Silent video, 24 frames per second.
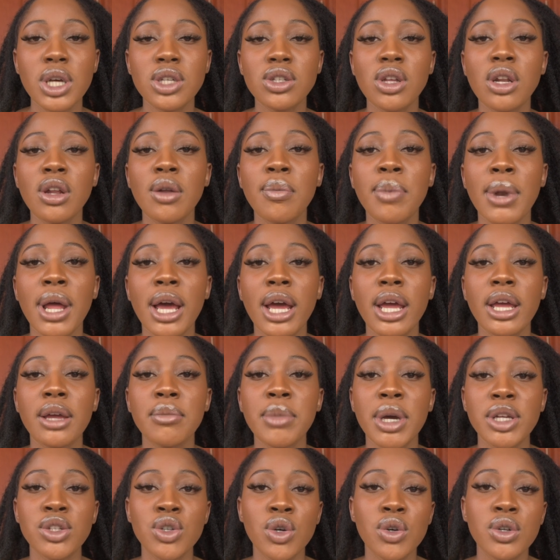I started applying
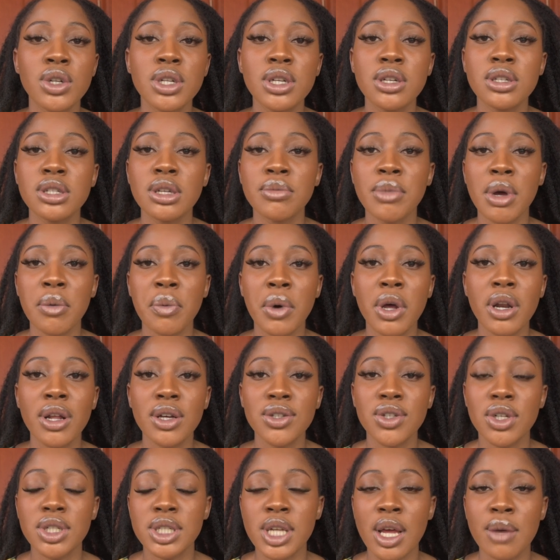my toners and my
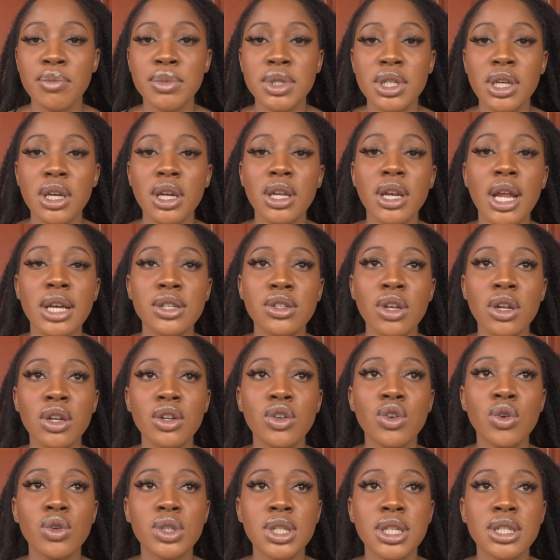products on damp skin, I started
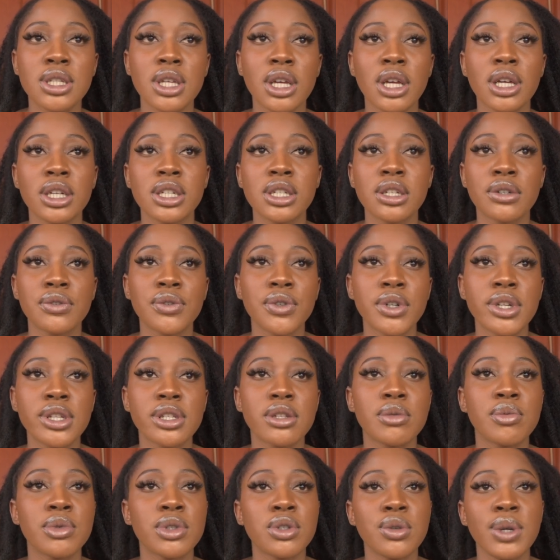noticing a
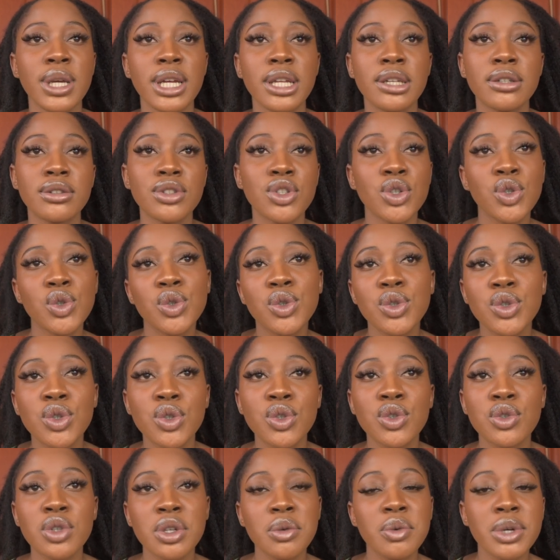difference between 2 to
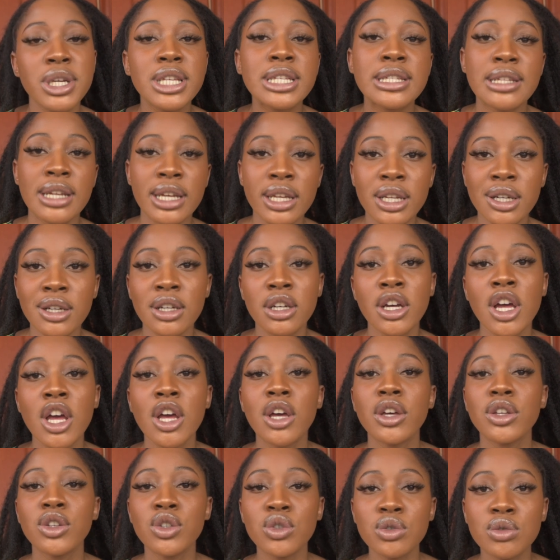3 weeks later.
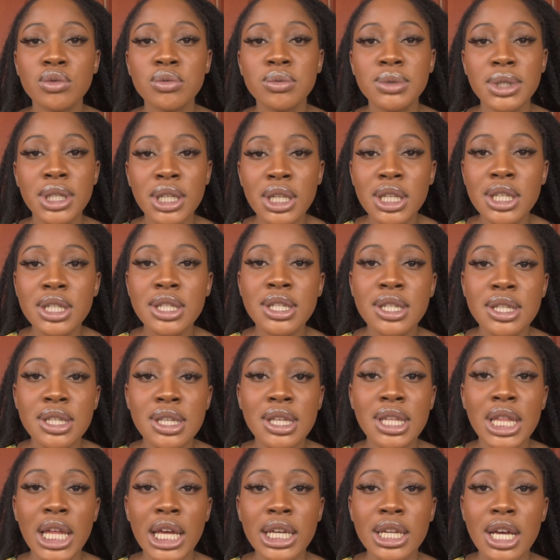You'll really
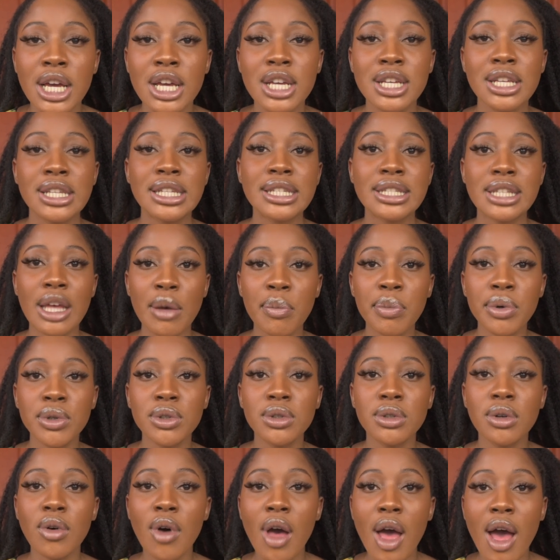see that
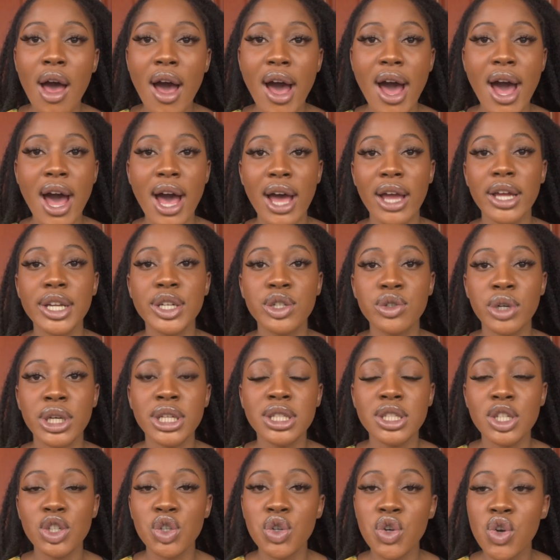supple,
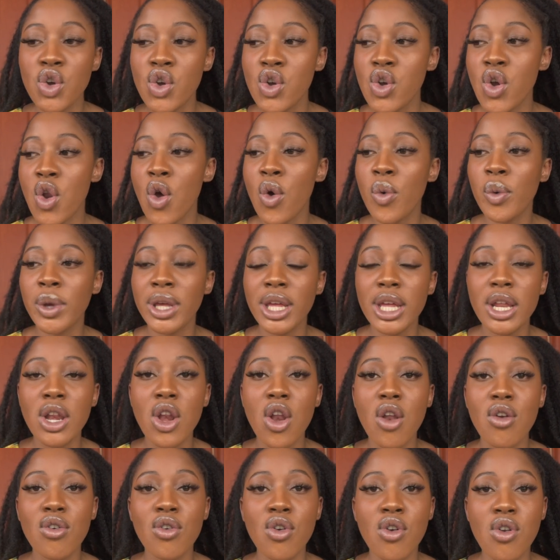hydrated, glowy
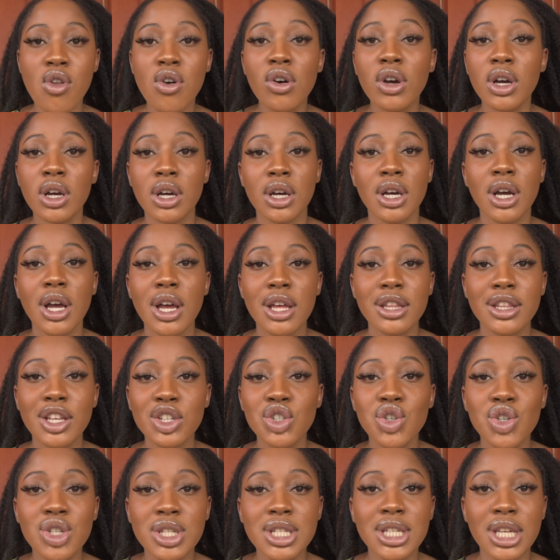look
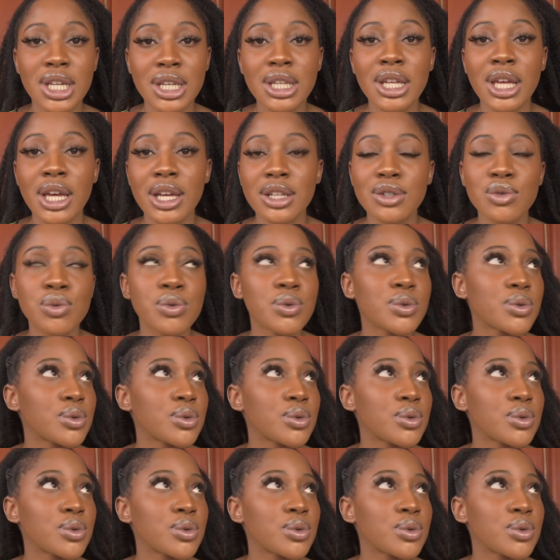that your skin gets.